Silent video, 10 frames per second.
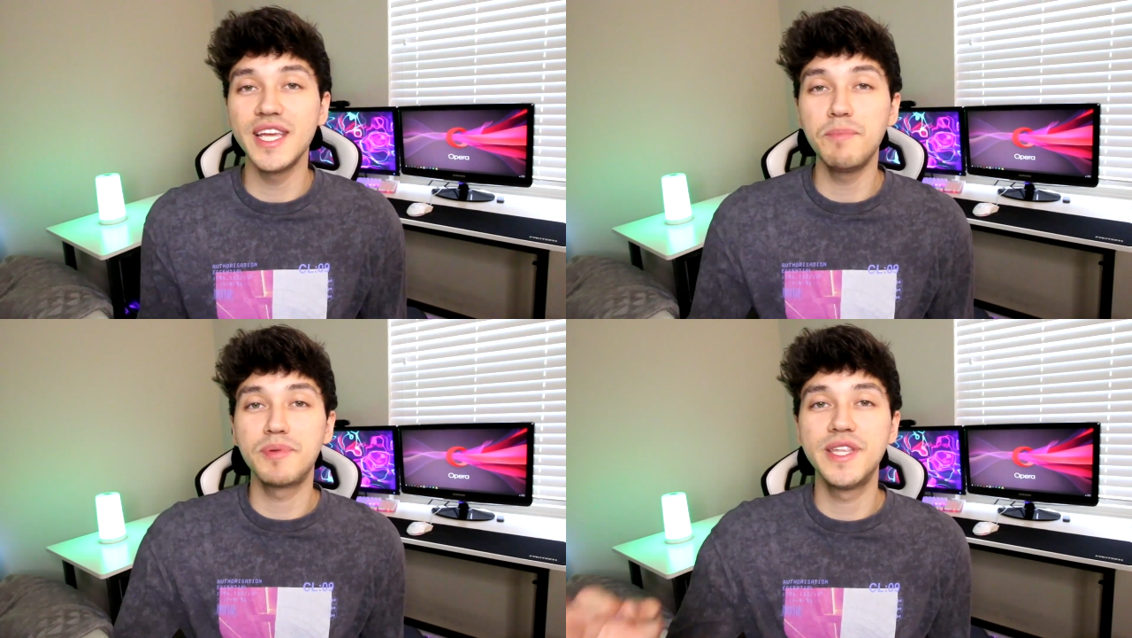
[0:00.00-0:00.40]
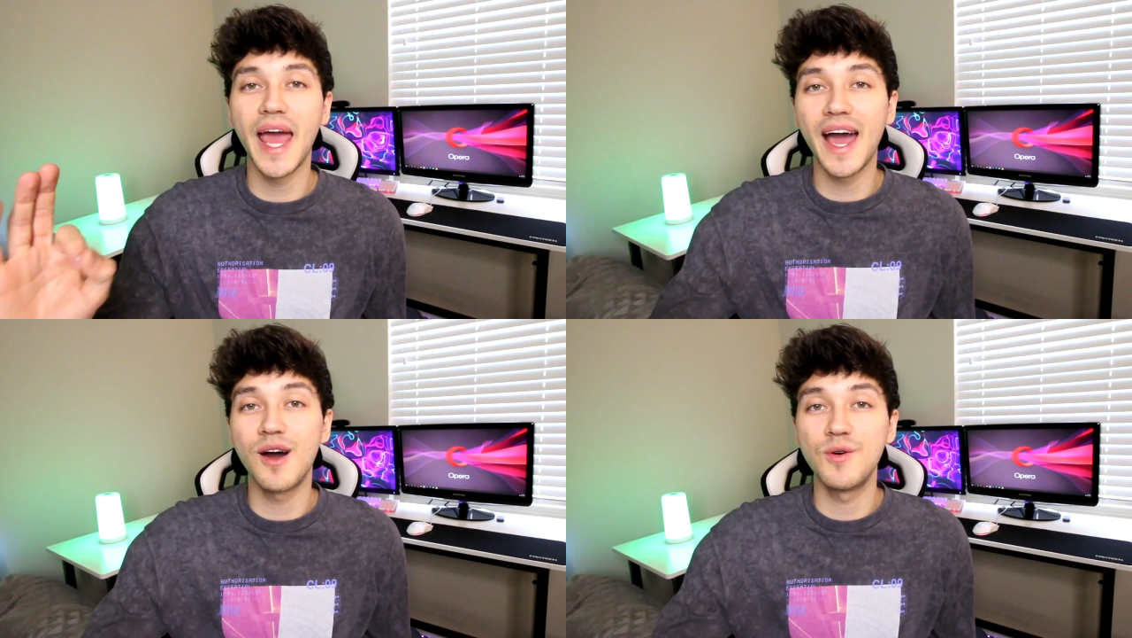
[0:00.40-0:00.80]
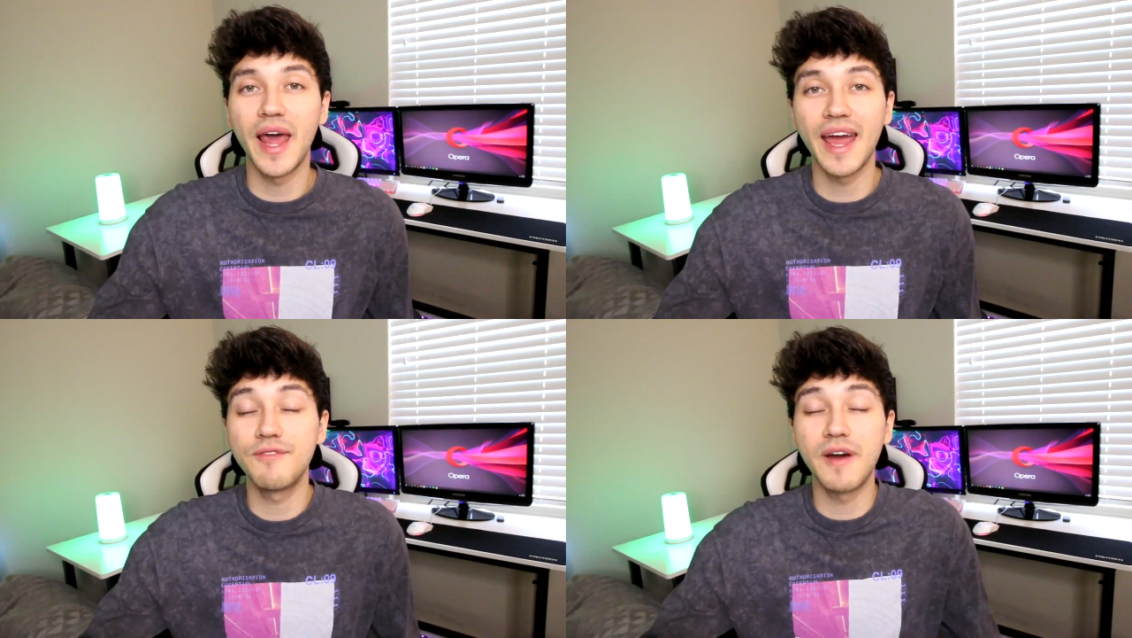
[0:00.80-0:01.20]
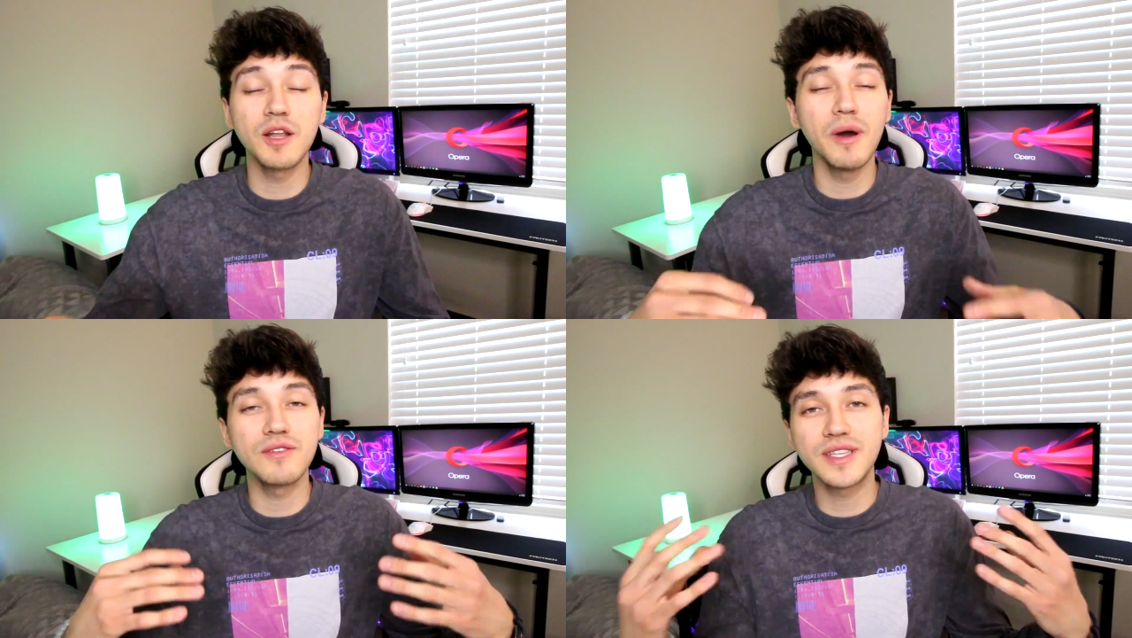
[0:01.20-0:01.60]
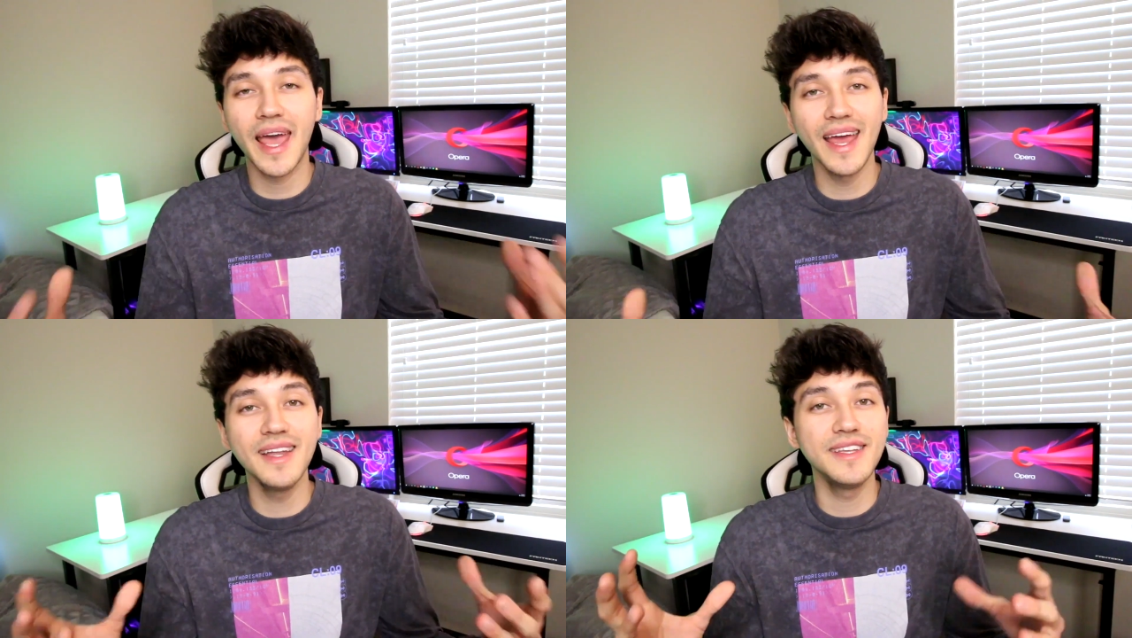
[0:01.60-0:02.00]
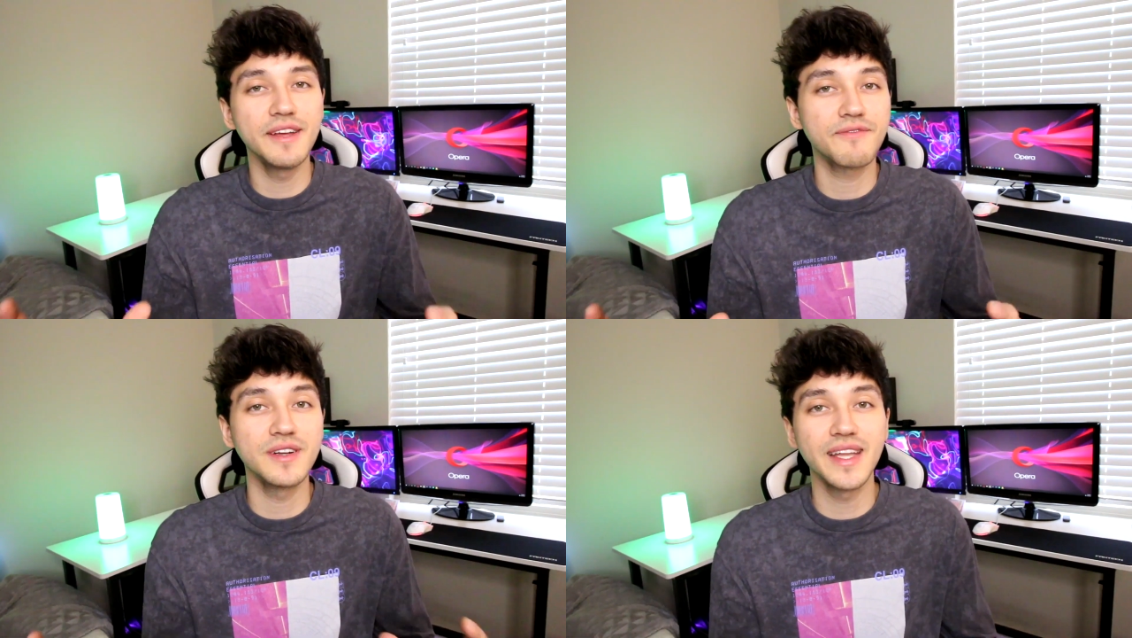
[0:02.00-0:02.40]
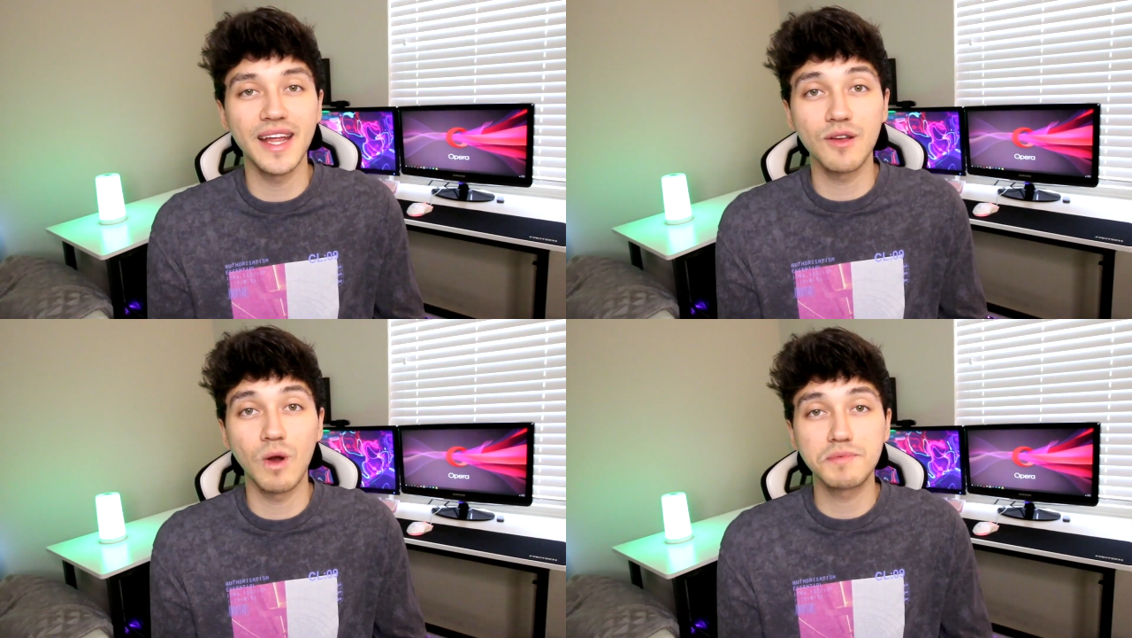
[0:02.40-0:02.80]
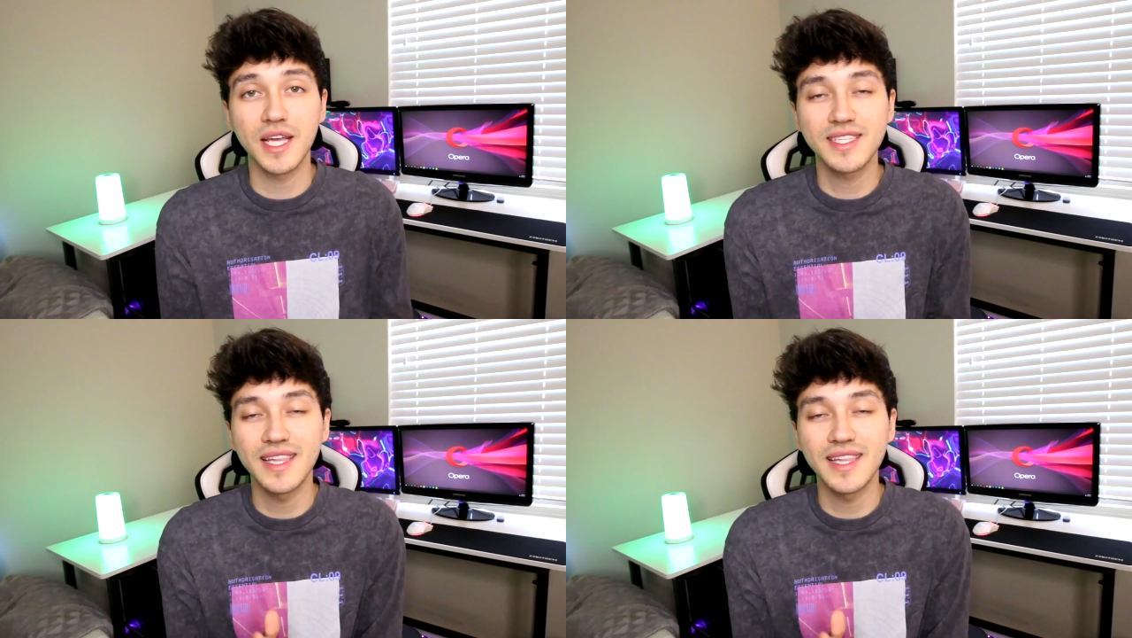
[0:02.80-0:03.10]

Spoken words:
deep down and found about 10 different dating websites,